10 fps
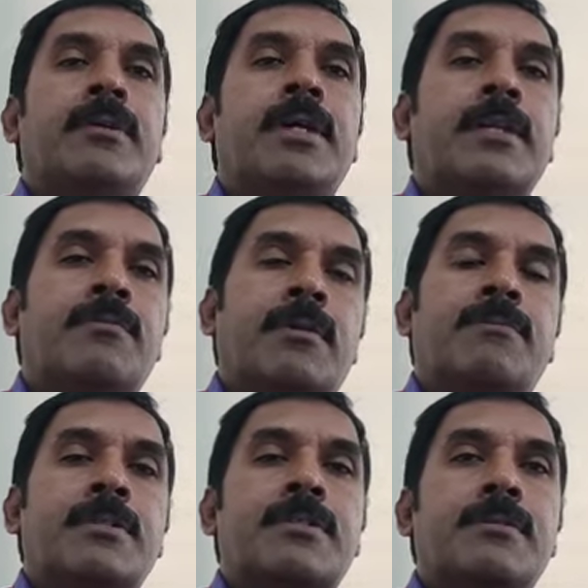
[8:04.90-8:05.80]
kind of
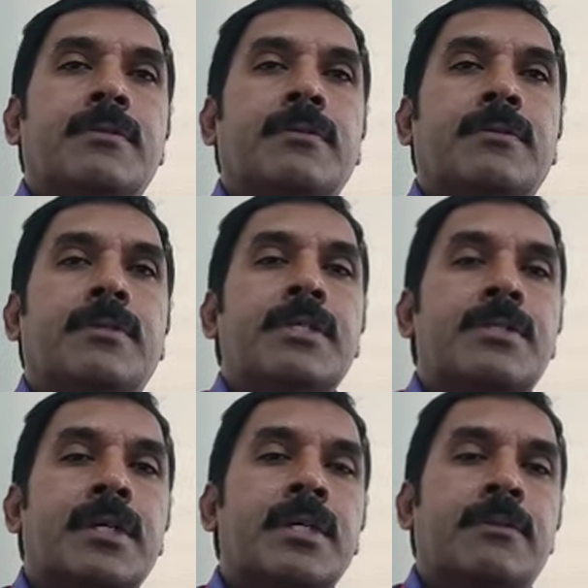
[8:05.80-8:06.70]
purpose,
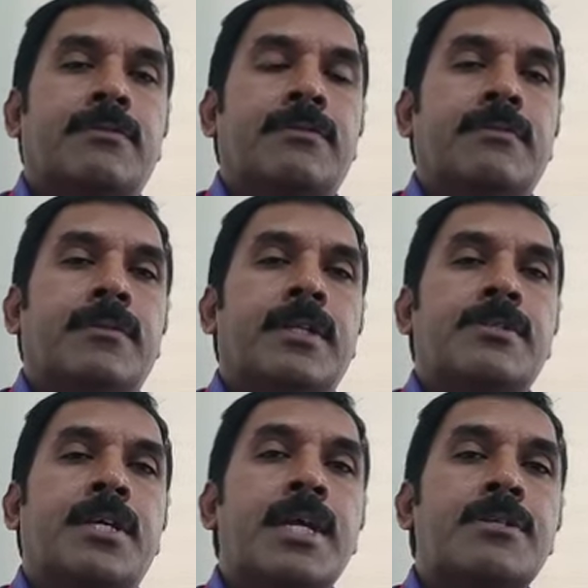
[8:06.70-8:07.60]
this kind of, that
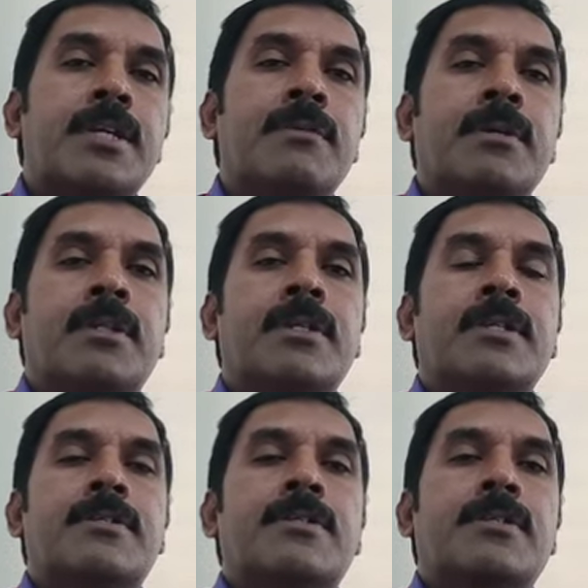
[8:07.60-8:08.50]
is case study
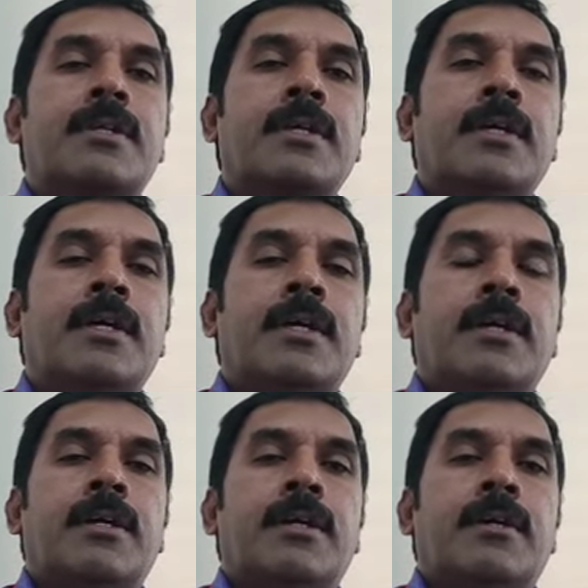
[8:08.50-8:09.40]
method, is
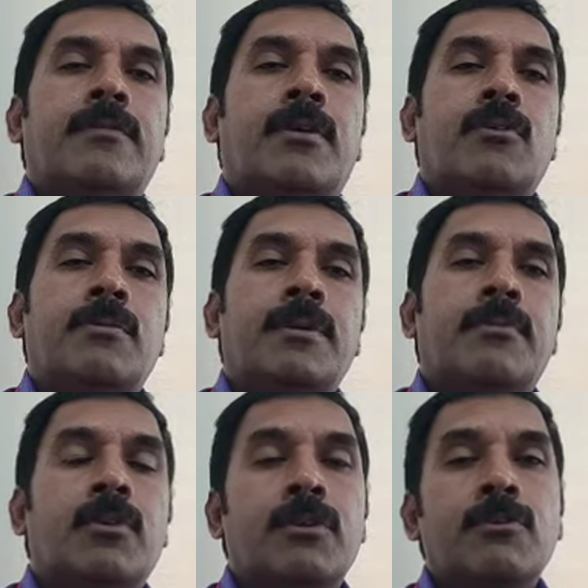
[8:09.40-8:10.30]
found to be
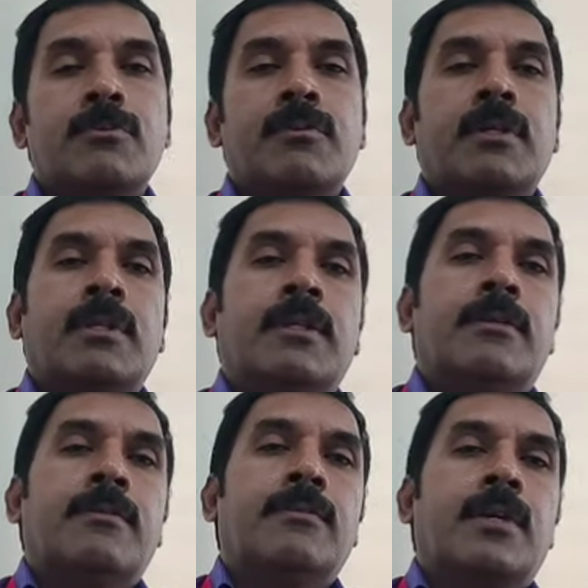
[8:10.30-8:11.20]
more useful
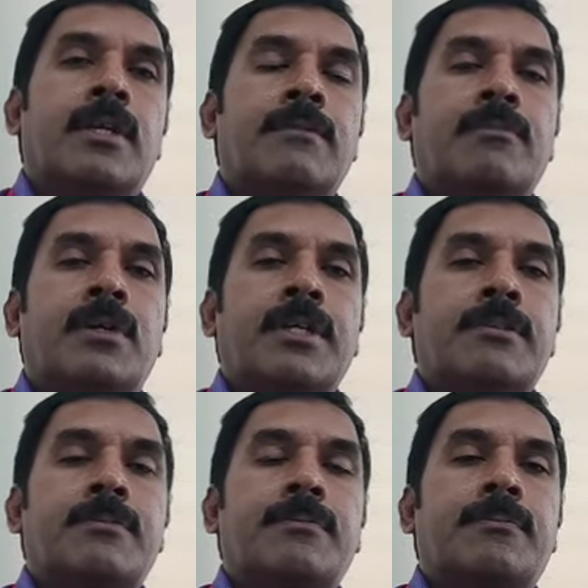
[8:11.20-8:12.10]
for an
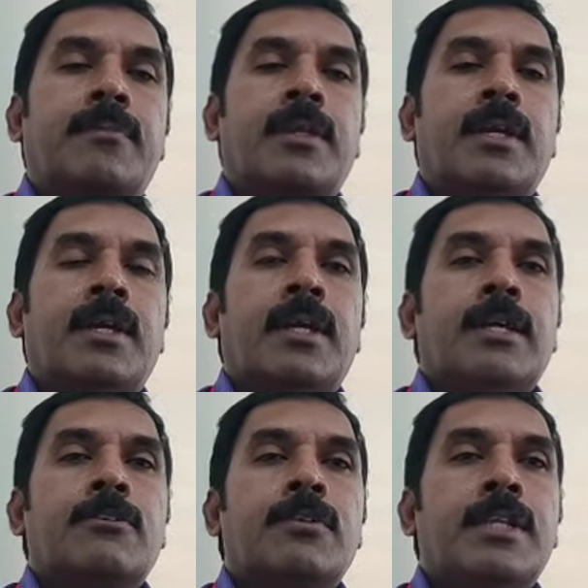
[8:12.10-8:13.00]
employees.
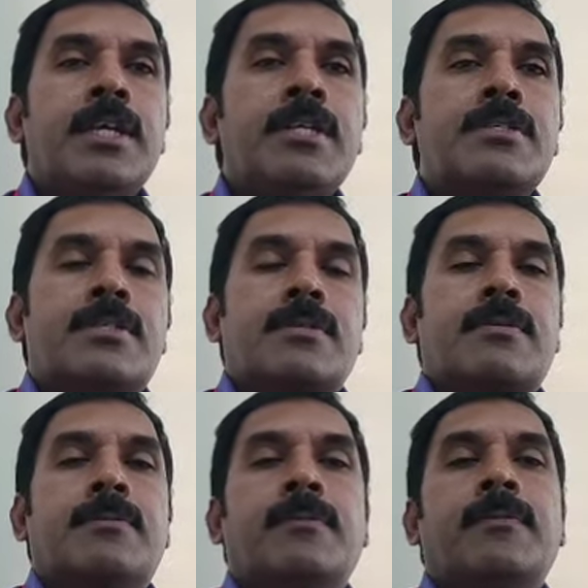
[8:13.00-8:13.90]
So these